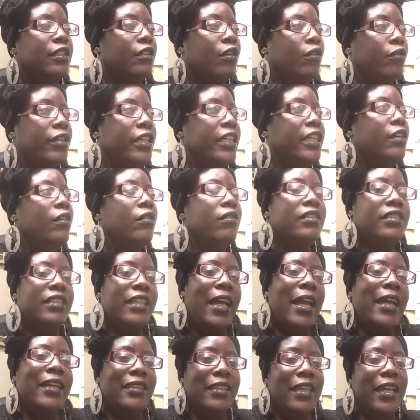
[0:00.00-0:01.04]
So he'll
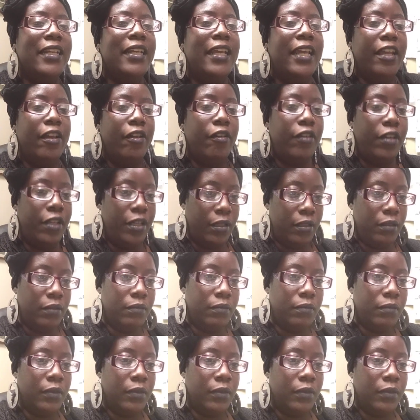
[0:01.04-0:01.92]
attack that area